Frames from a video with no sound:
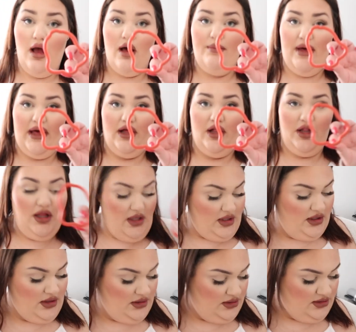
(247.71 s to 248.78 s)
A bell,
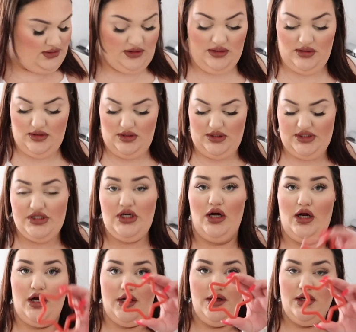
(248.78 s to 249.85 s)
a
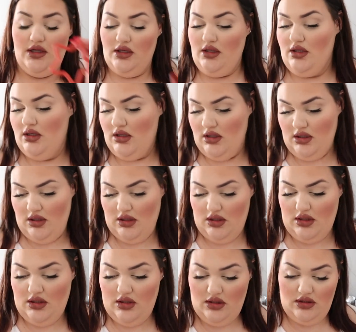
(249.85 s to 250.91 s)
star,
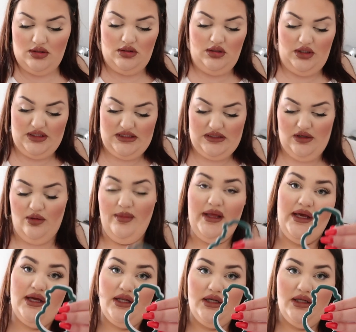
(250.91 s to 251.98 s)
a
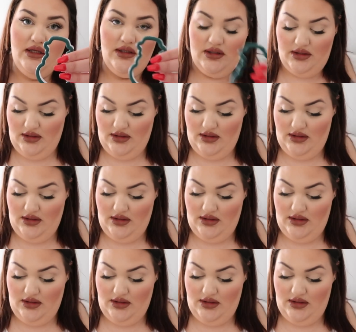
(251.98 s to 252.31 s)
snowman,